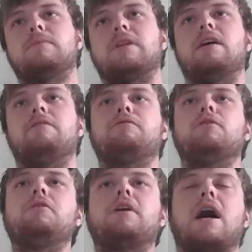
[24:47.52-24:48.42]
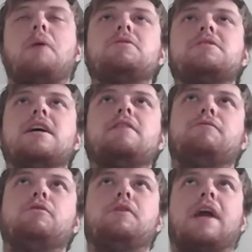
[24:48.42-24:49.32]
I would say if
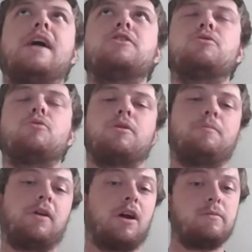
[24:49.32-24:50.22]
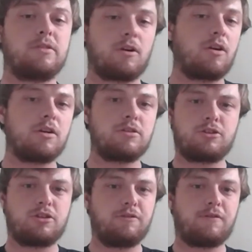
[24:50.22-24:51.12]
Luke Kandra were to become a starter as a
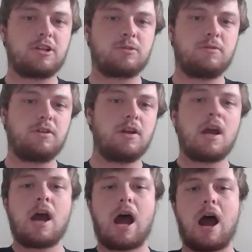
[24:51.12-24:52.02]
true freshman, I